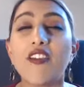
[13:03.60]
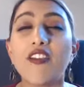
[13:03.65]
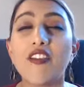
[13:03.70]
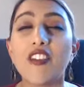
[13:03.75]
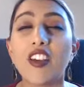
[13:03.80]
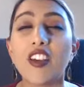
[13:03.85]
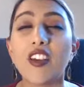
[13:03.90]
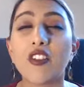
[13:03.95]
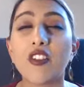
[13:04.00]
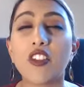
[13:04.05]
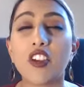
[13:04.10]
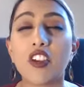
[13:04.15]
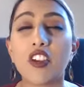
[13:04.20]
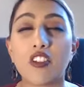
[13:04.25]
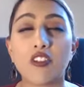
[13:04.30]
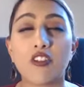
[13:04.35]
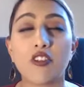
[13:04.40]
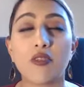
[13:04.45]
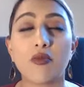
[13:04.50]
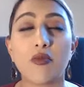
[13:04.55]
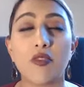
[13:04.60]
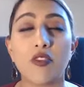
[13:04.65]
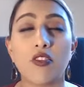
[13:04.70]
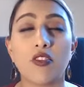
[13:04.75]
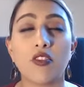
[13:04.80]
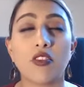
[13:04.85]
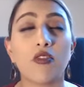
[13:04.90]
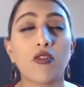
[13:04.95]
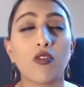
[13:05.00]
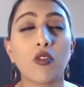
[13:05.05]
feel the
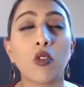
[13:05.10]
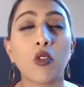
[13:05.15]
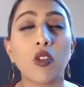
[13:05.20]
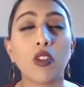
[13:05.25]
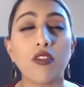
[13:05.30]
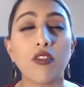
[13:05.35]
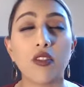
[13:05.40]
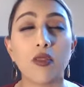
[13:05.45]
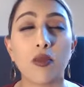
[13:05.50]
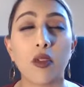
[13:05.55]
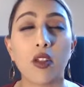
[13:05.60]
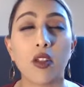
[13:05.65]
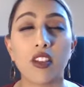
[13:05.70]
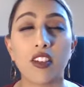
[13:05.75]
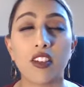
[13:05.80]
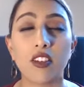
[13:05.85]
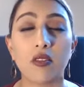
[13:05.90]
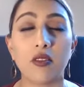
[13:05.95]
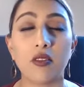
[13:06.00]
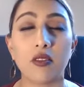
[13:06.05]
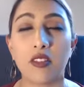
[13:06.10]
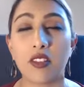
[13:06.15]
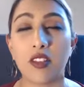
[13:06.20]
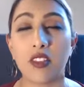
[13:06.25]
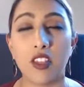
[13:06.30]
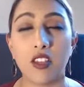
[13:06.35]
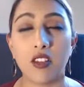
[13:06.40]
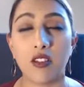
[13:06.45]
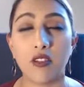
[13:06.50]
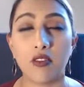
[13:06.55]
contribution of all of the molecules in the
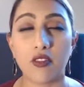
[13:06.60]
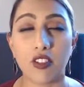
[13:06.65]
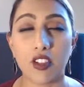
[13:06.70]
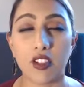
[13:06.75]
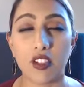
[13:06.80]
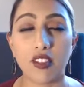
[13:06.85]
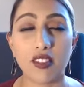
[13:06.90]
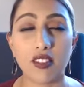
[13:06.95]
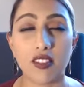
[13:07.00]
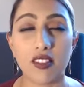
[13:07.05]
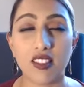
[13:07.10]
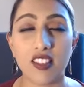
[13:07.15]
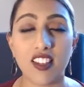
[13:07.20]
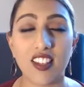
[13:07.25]
universe,